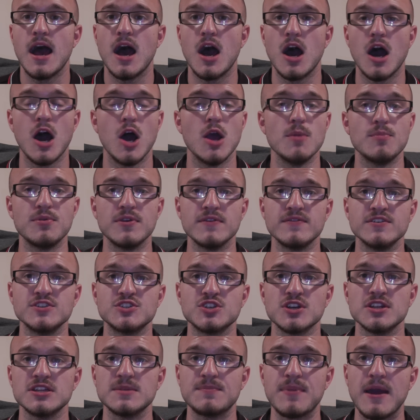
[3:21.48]
I hope you've
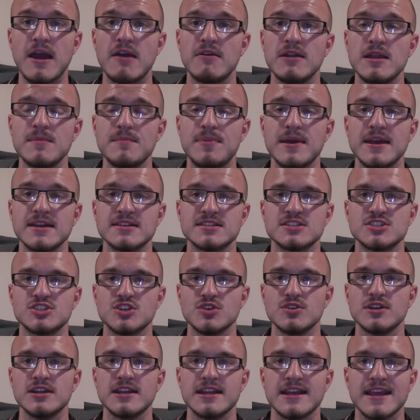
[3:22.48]
enjoyed the Paralympics.
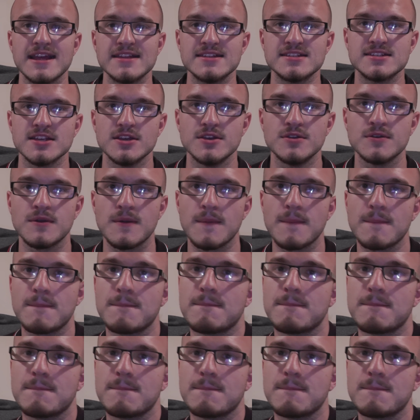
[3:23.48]
Tune in again soon.